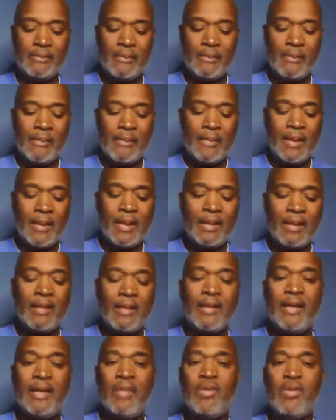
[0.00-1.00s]
I
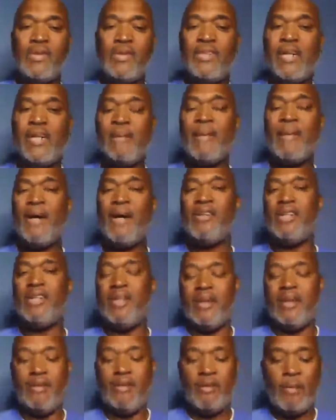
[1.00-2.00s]
want to talk about
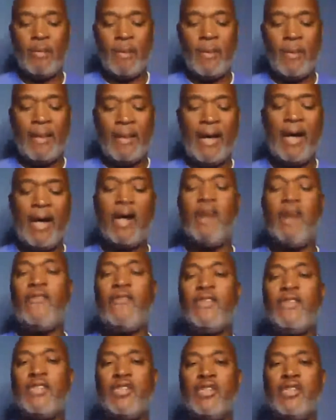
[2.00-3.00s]
the
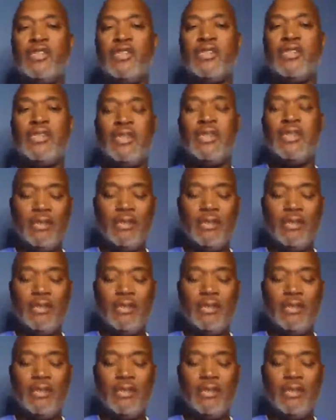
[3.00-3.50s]
officers